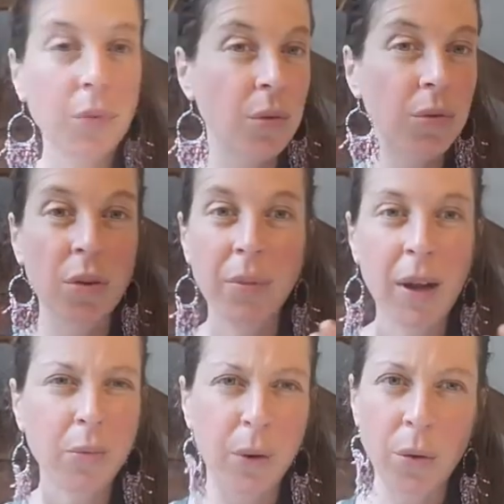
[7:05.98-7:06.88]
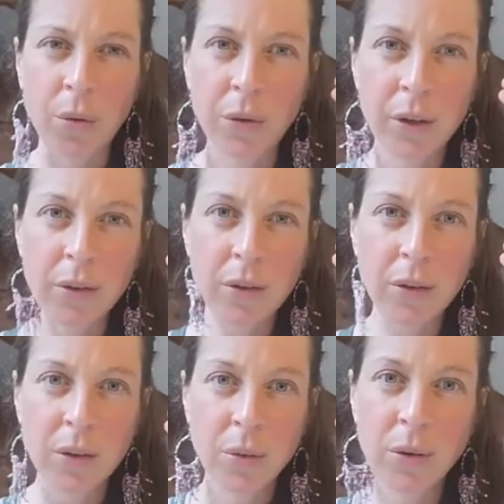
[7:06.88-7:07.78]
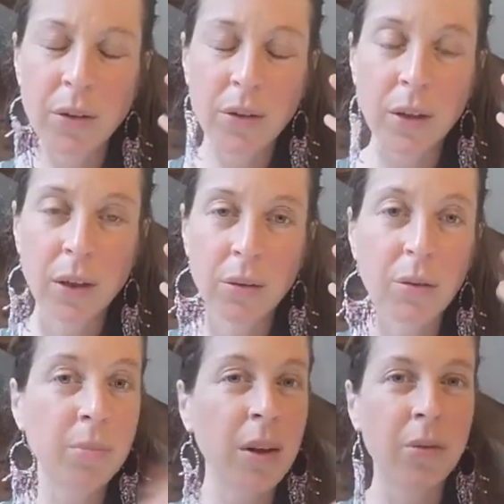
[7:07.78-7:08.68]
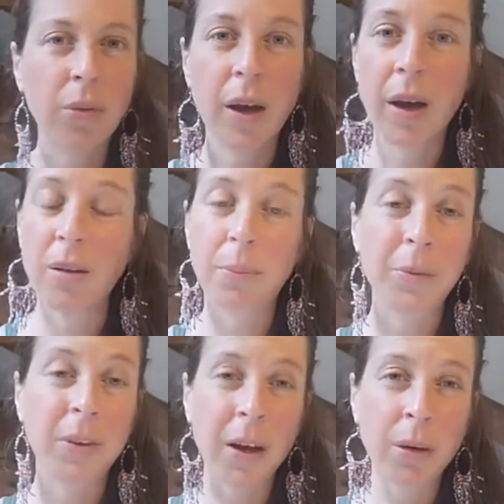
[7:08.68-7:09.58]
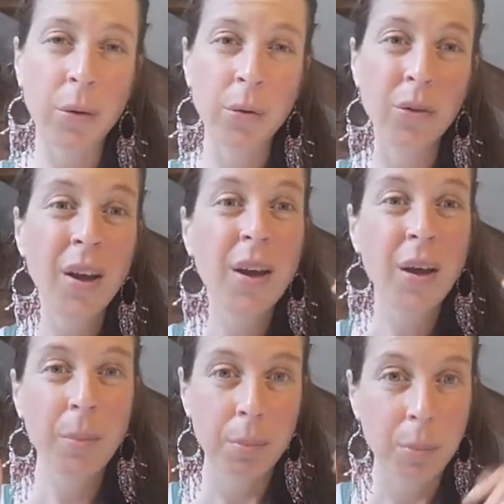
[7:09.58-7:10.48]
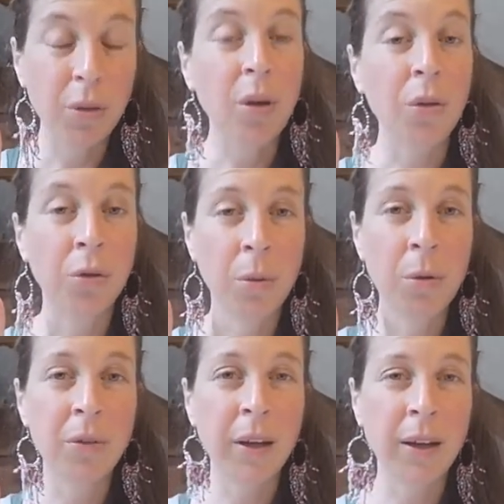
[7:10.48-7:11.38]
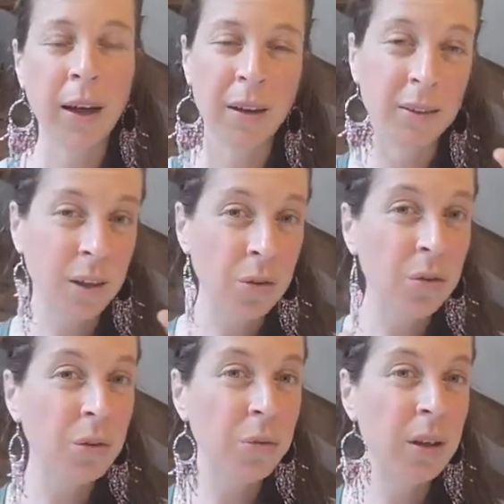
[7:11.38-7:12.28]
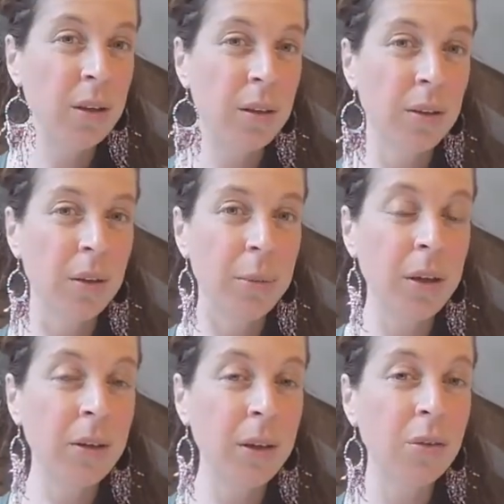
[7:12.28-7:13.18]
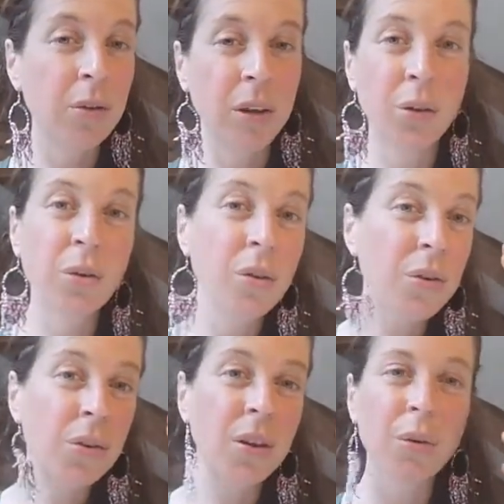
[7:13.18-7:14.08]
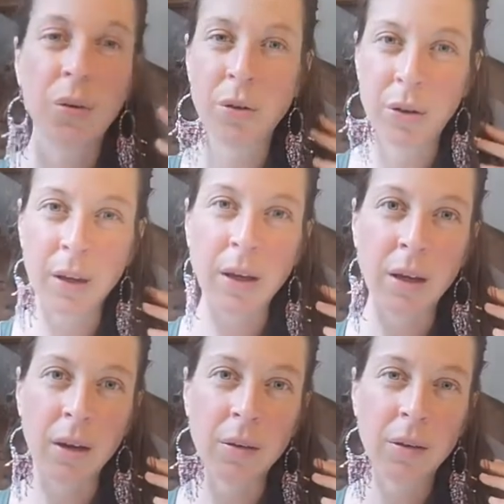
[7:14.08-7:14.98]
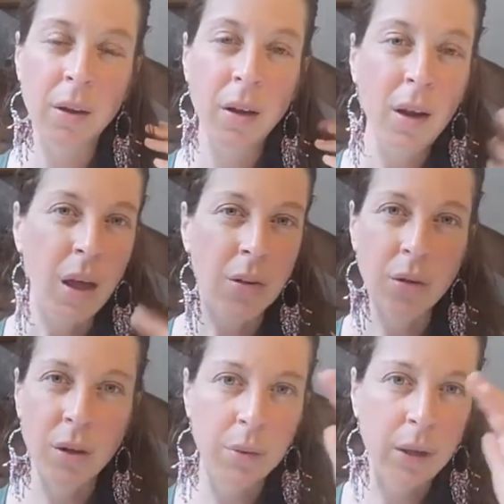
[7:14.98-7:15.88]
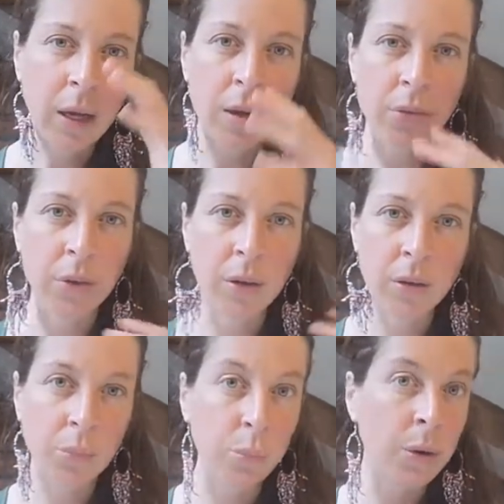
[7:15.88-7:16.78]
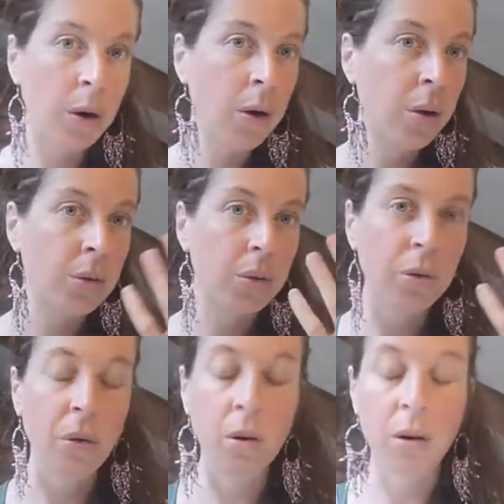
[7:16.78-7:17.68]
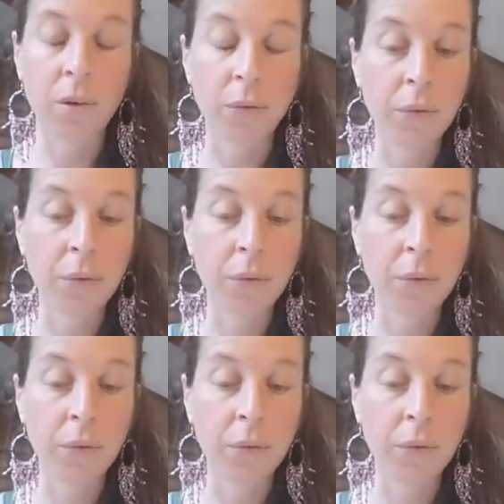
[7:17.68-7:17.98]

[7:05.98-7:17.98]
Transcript: sometimes were autist, autistic, sometimes had psychos, but on top of that had sensory disability, so they couldn't see, couldn't hear. And so they were kind of in this world of